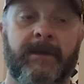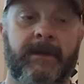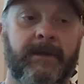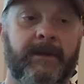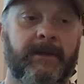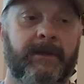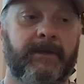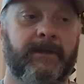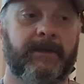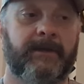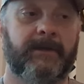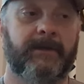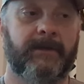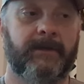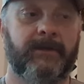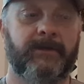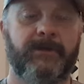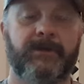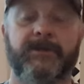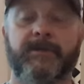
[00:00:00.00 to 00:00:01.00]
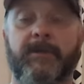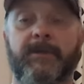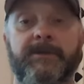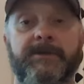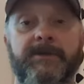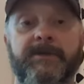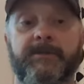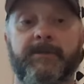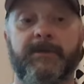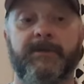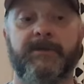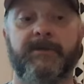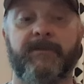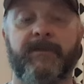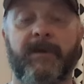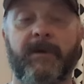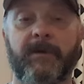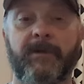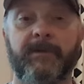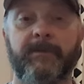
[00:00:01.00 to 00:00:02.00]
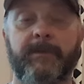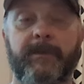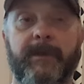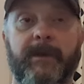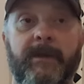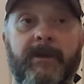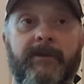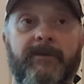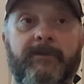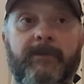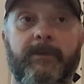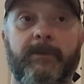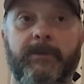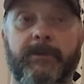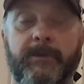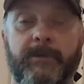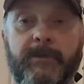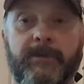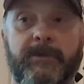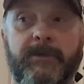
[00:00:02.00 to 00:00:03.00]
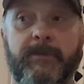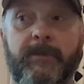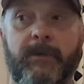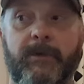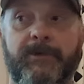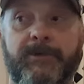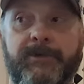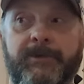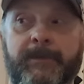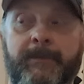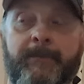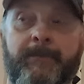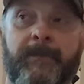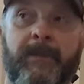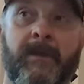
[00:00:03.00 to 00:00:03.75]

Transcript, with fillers: and it just wasn't as much fun because we were doing it too much.